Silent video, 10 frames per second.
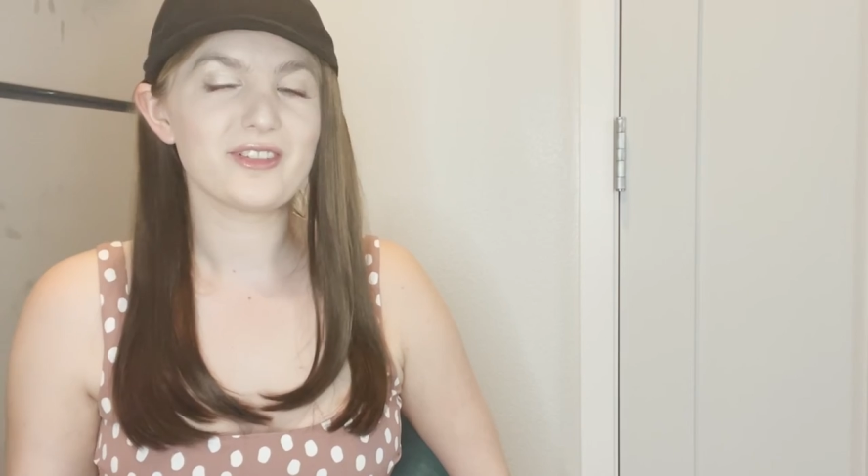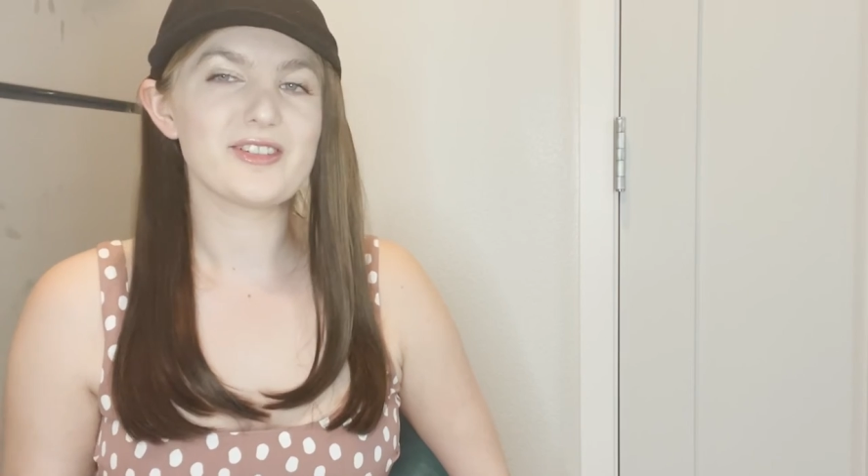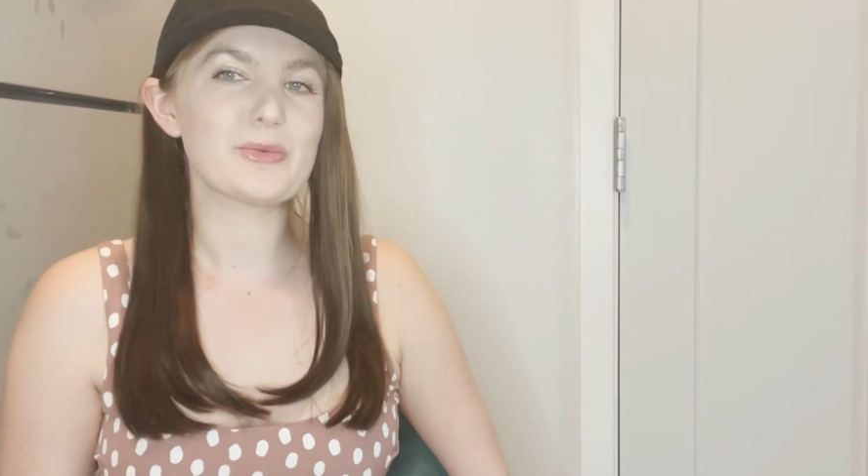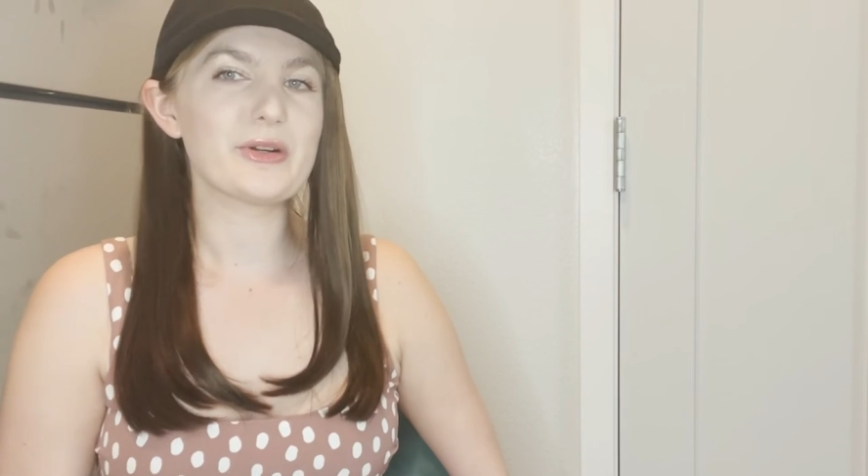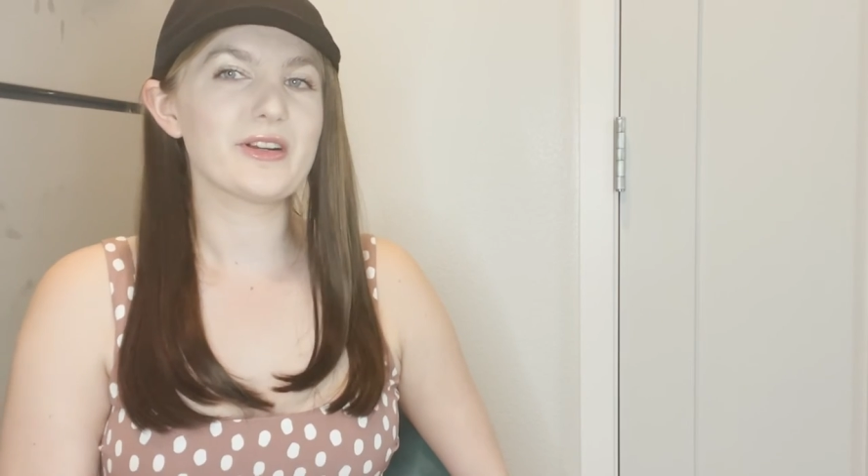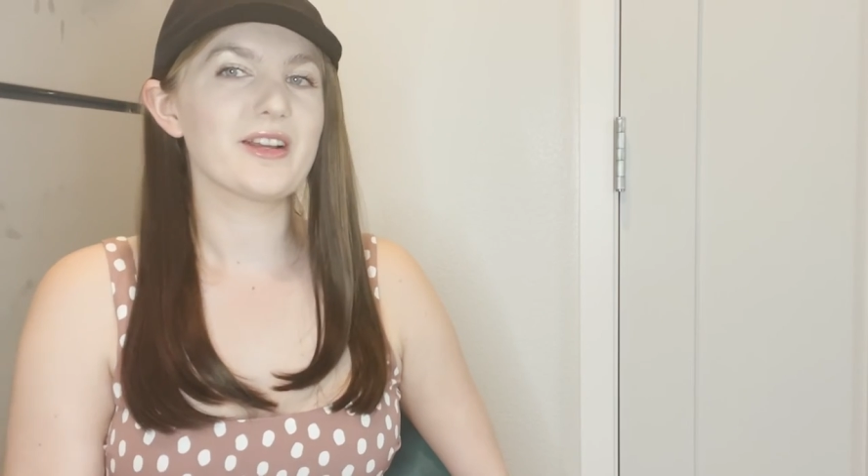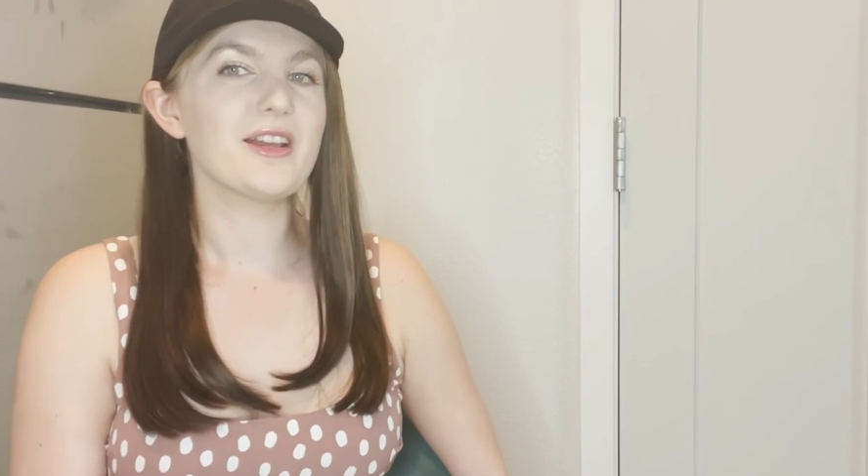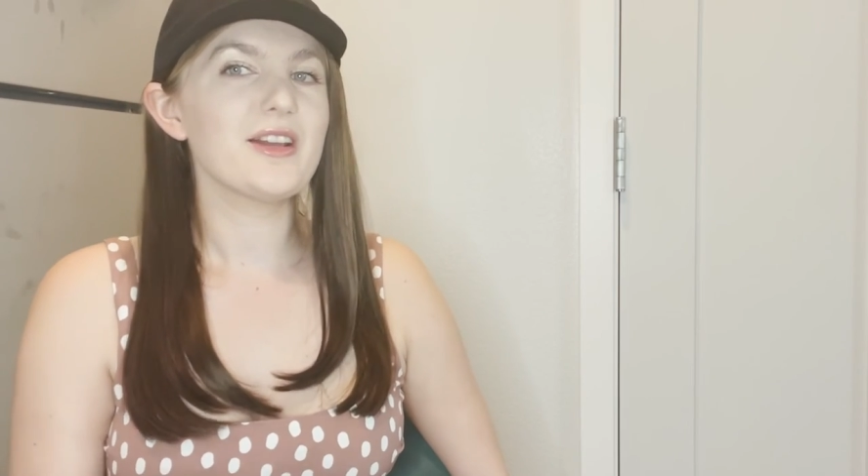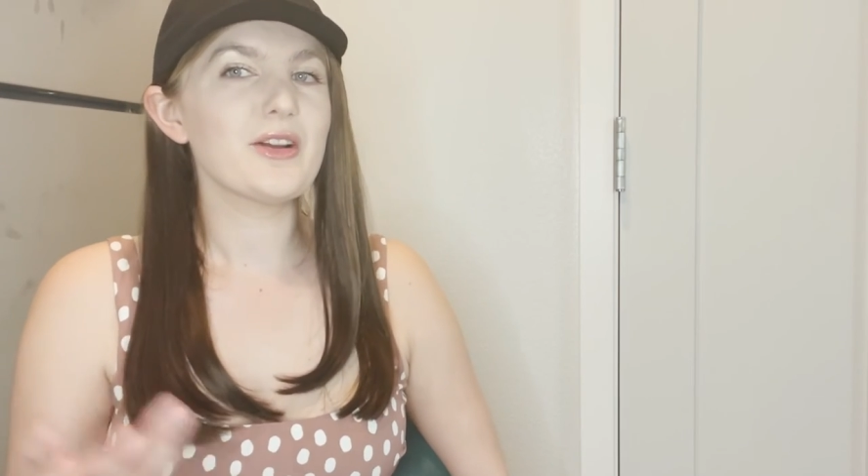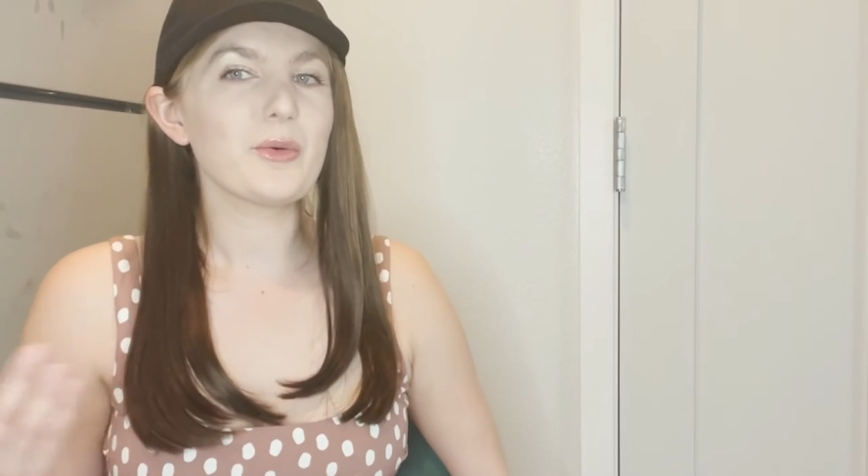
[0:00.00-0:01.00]
for it to work,
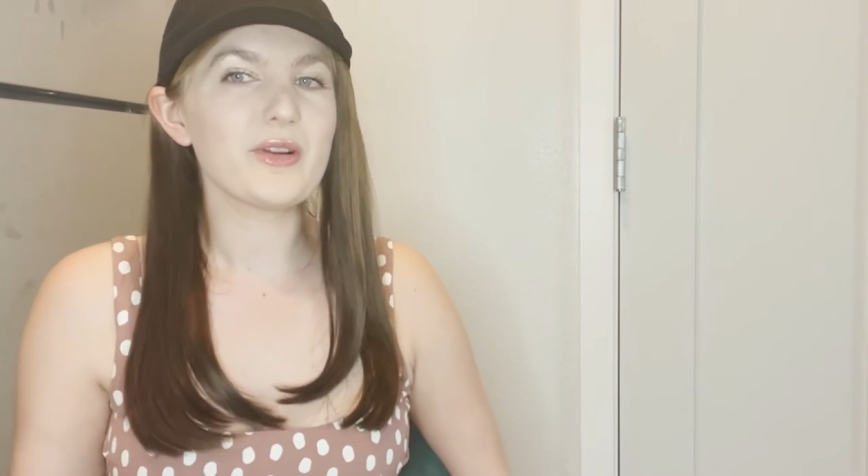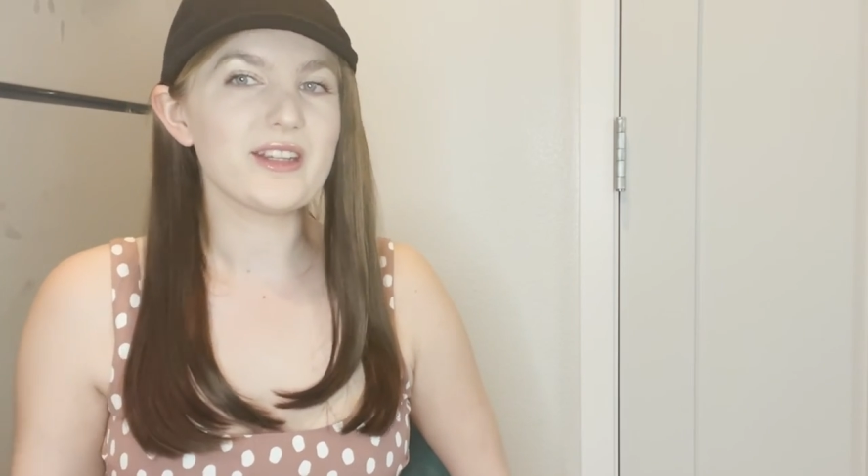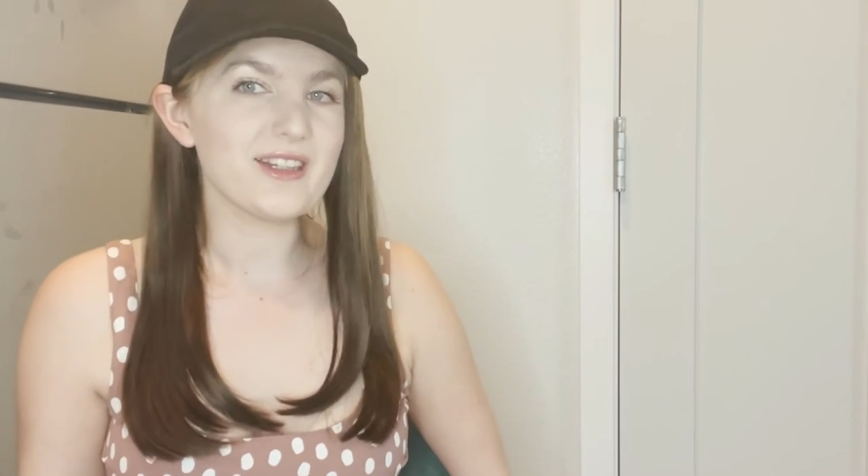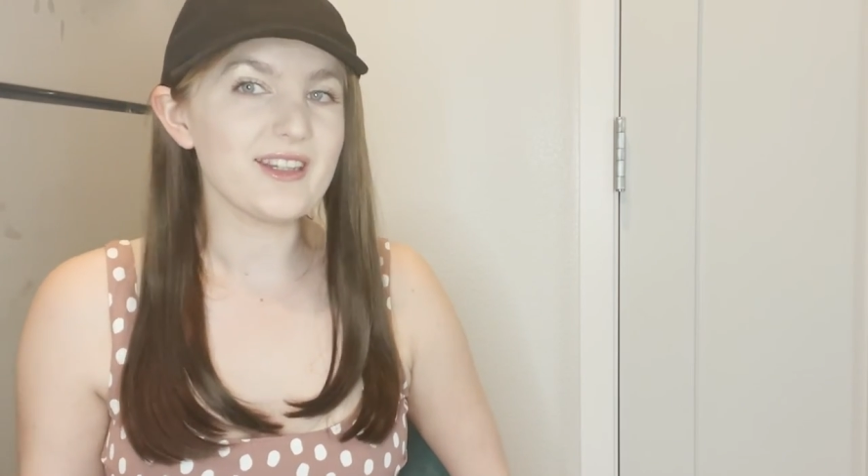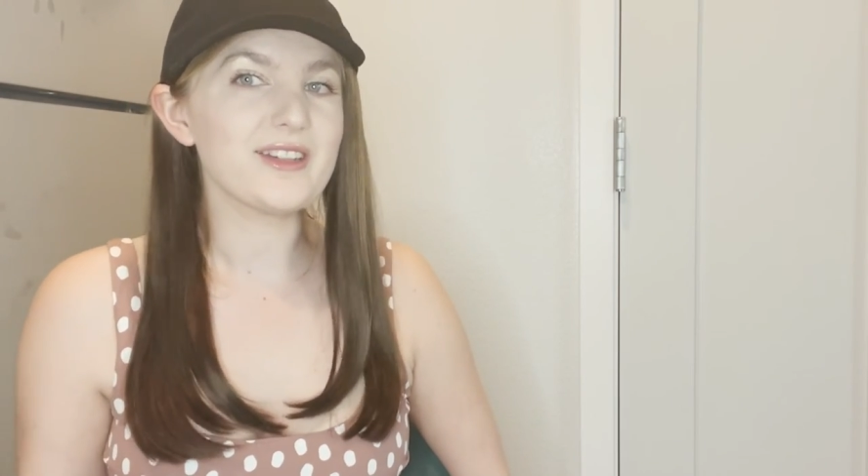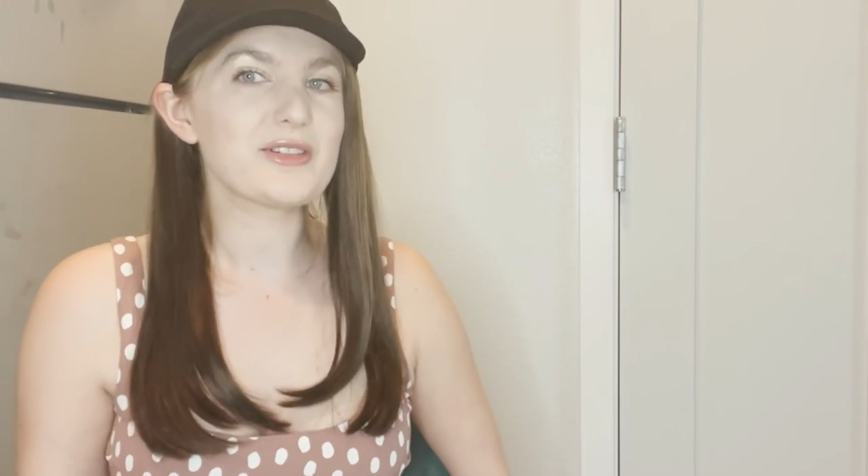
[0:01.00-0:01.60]
where you need